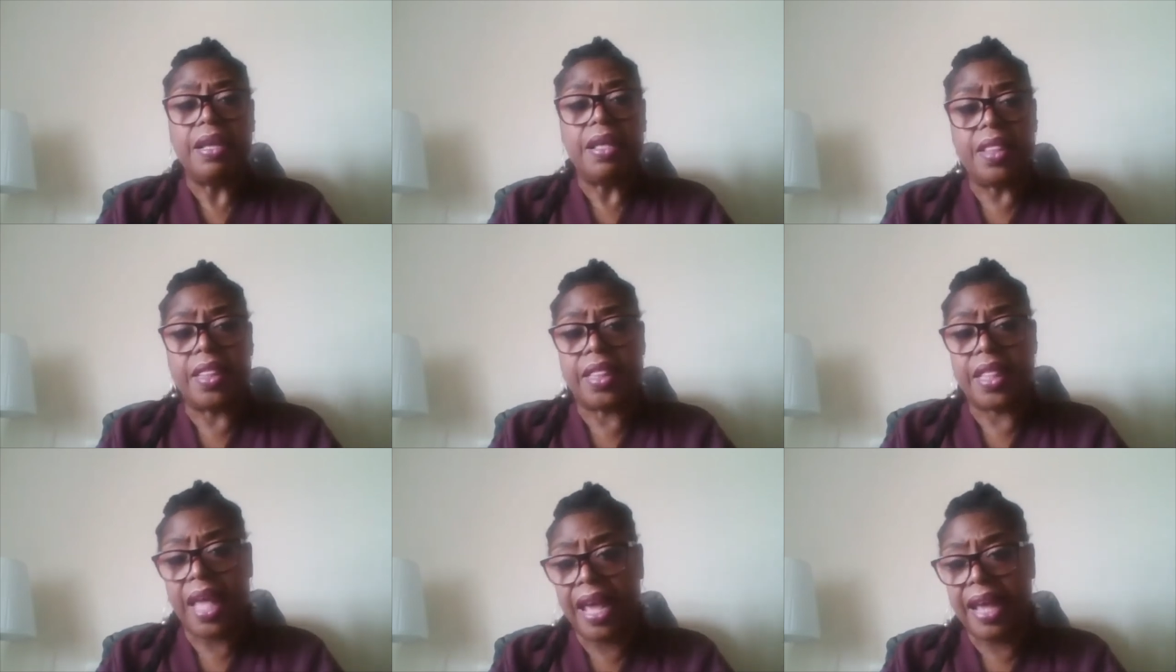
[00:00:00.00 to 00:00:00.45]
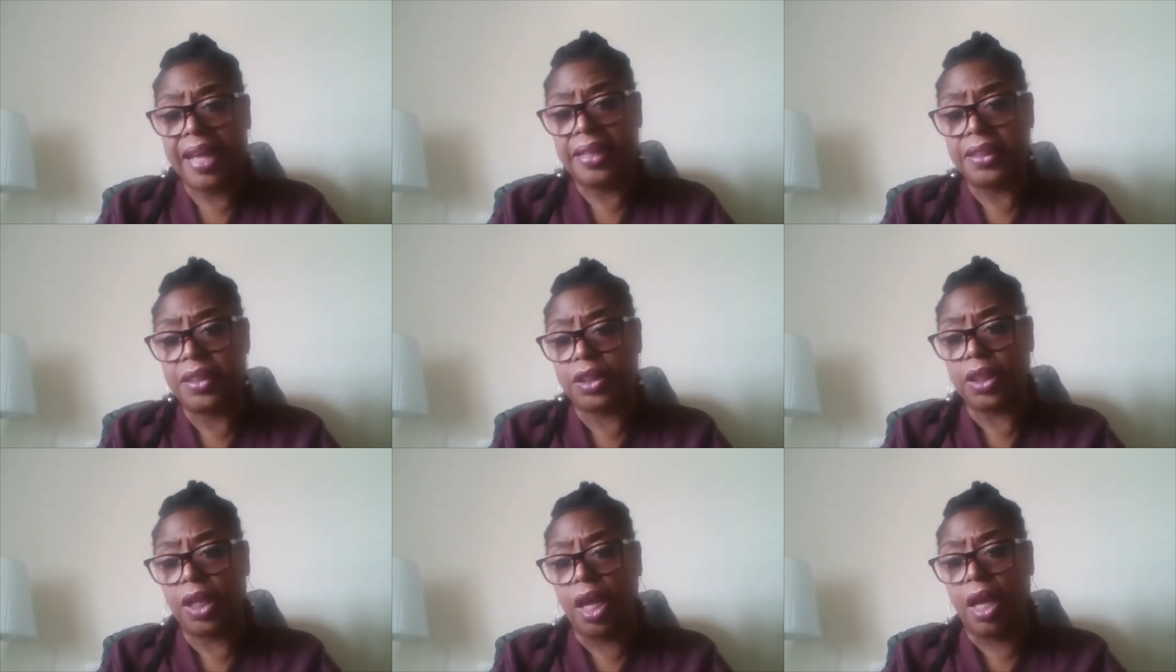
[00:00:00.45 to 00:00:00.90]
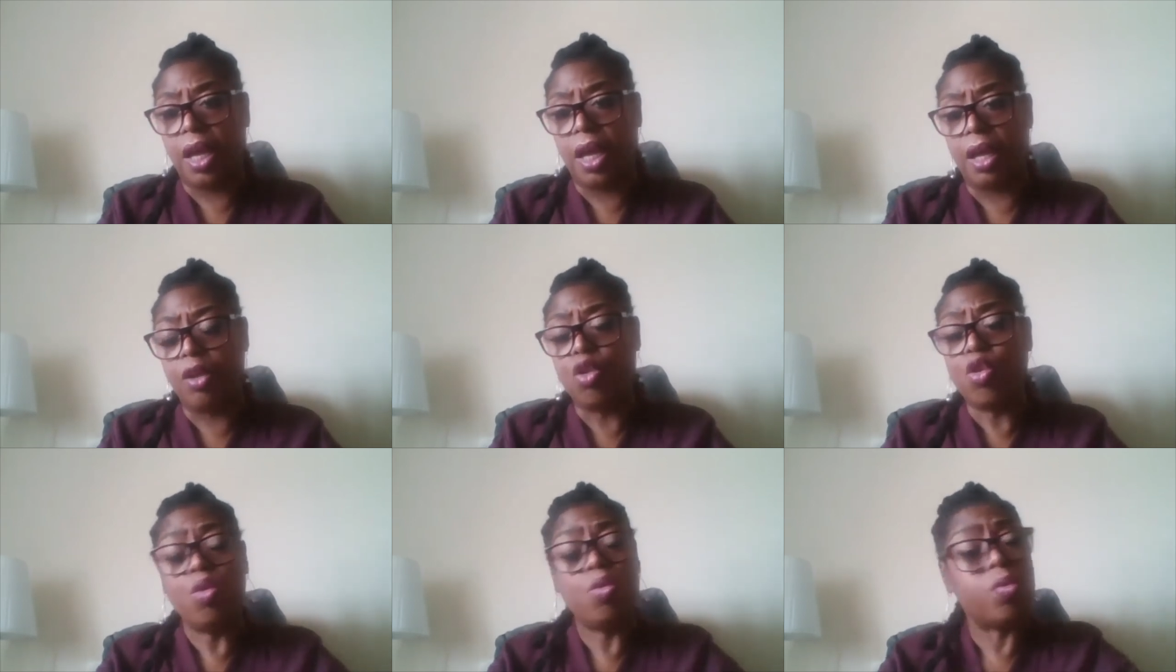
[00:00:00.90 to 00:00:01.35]
that uh,
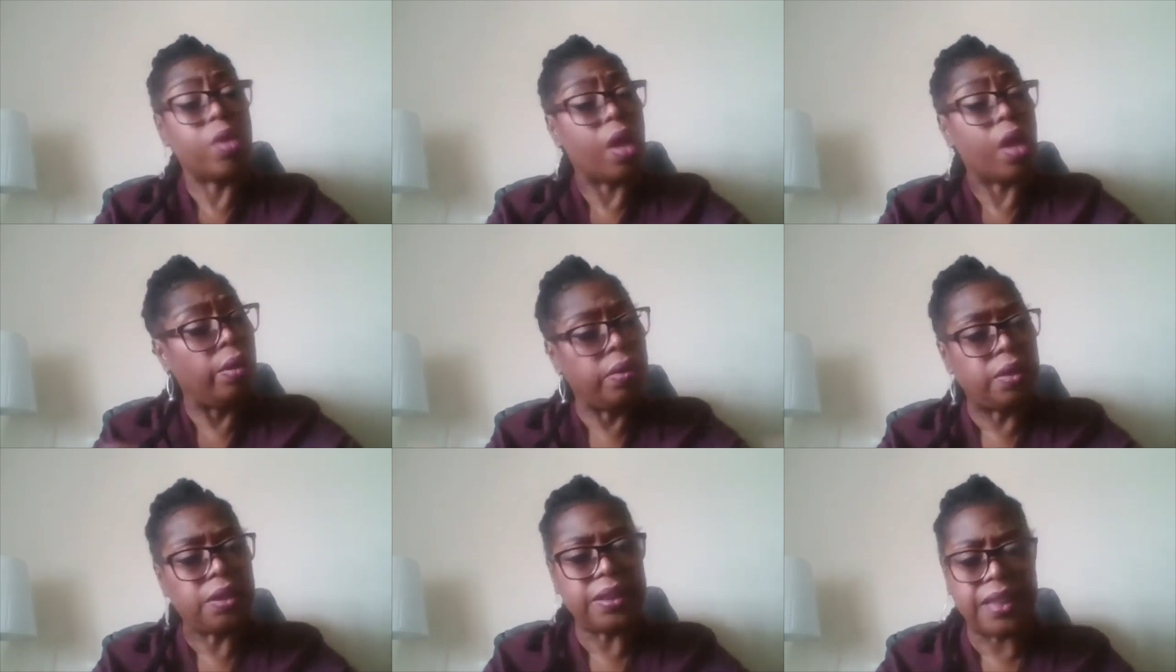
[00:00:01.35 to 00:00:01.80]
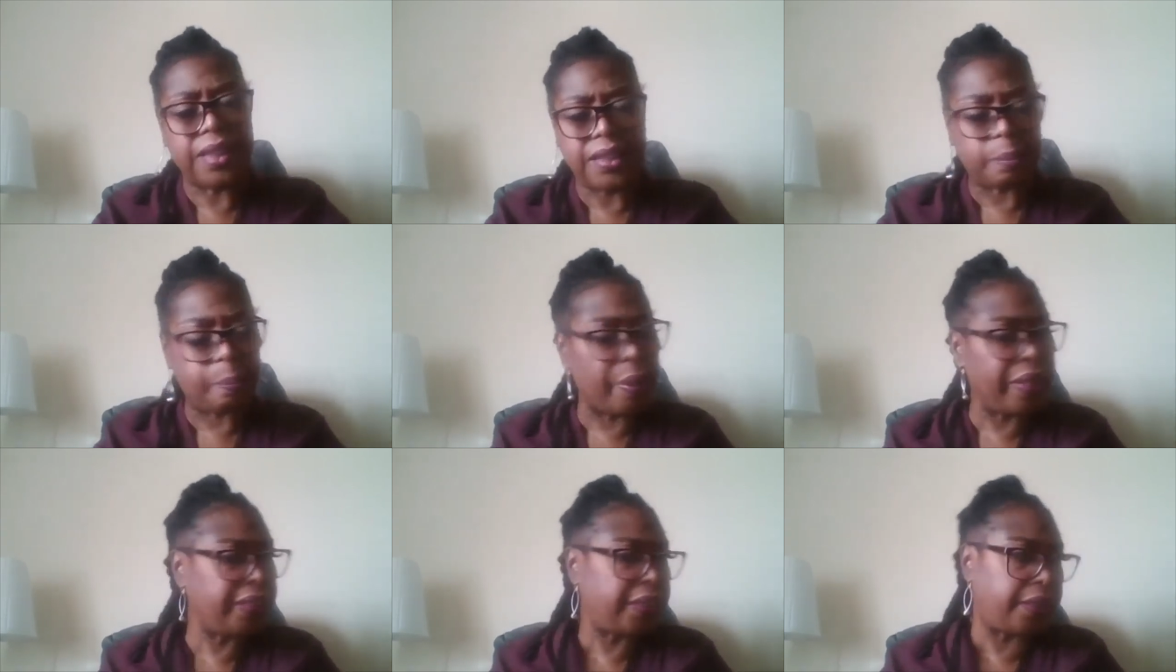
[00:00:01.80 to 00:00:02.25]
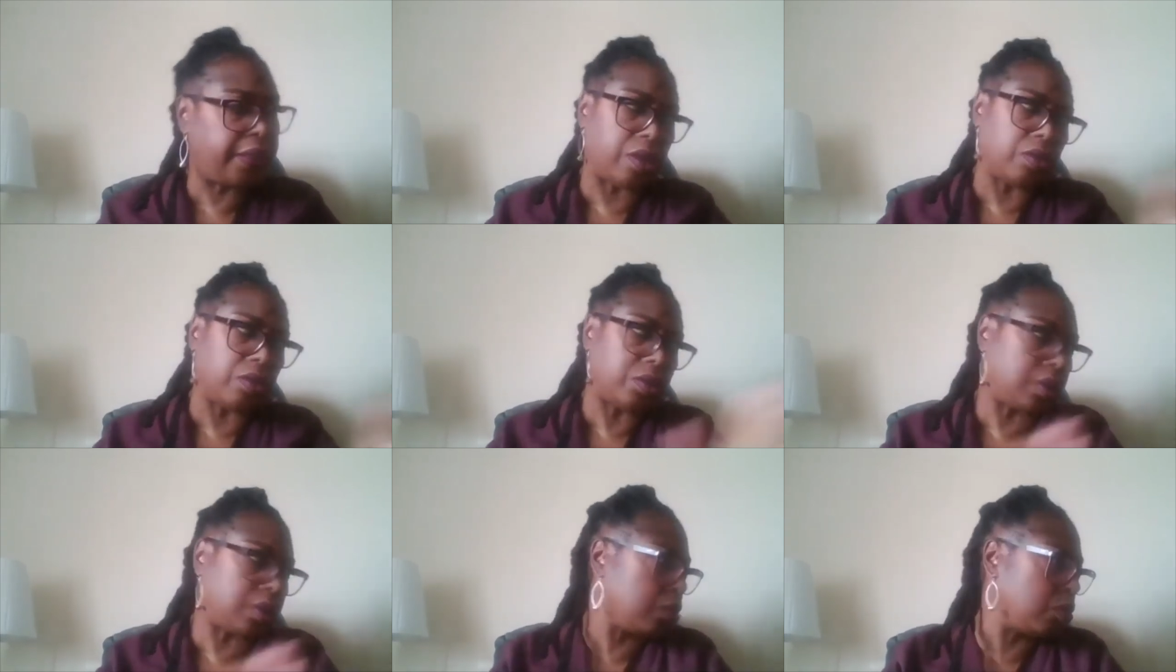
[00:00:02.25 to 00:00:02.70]
you go to this
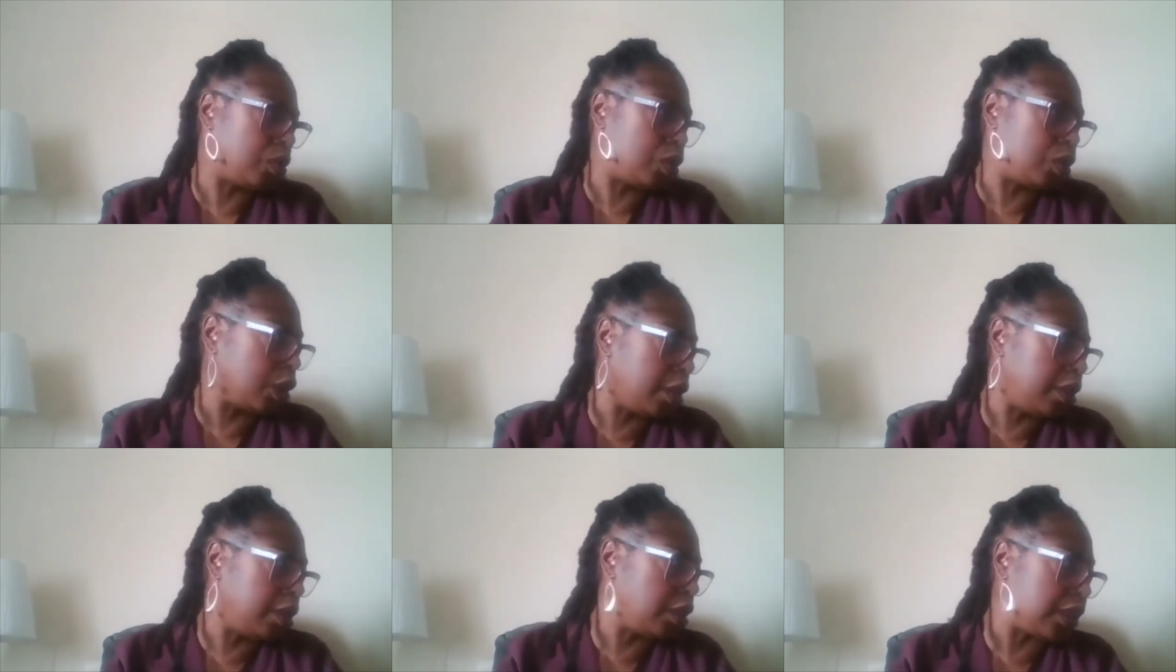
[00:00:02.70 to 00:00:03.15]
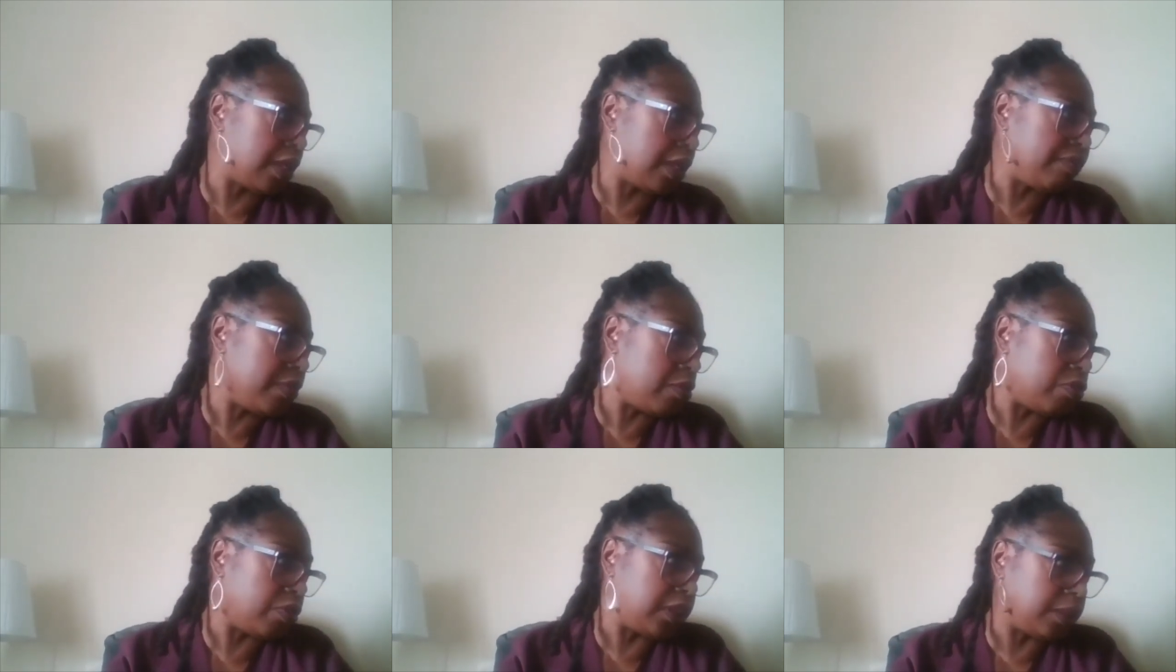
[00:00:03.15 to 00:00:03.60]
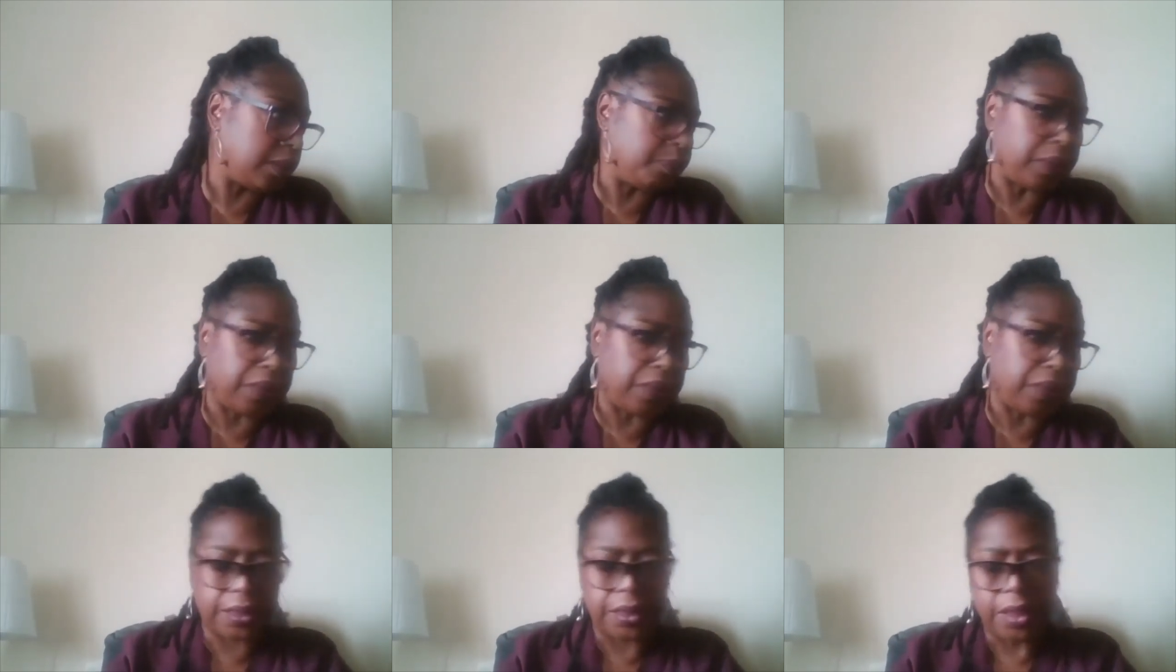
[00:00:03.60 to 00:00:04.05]
Pentecostal church every
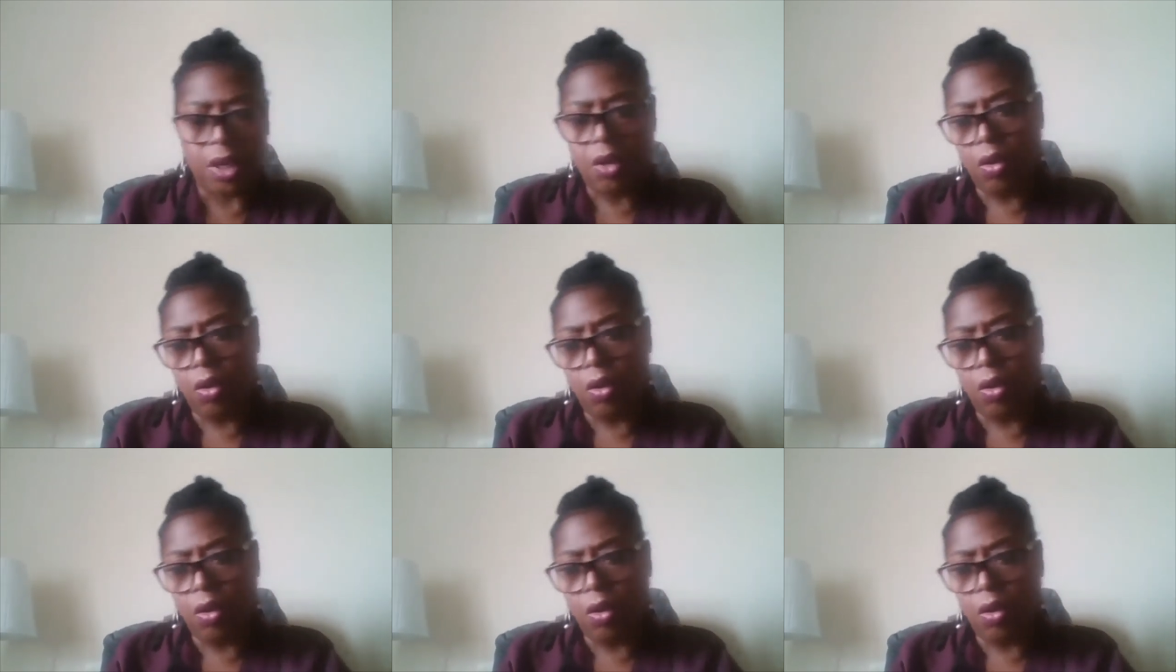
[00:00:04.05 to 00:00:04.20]
Christmas